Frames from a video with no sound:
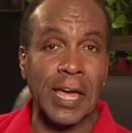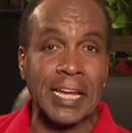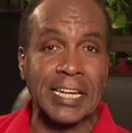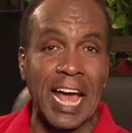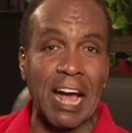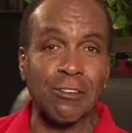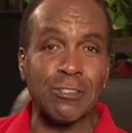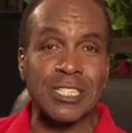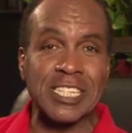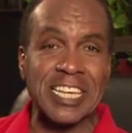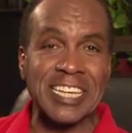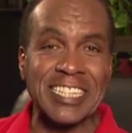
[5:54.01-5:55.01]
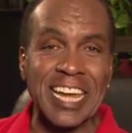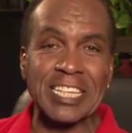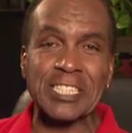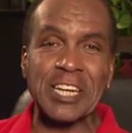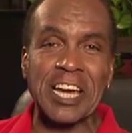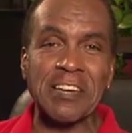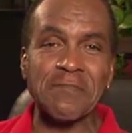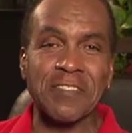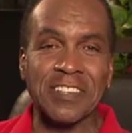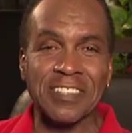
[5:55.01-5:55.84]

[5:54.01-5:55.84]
and I'll see you next time.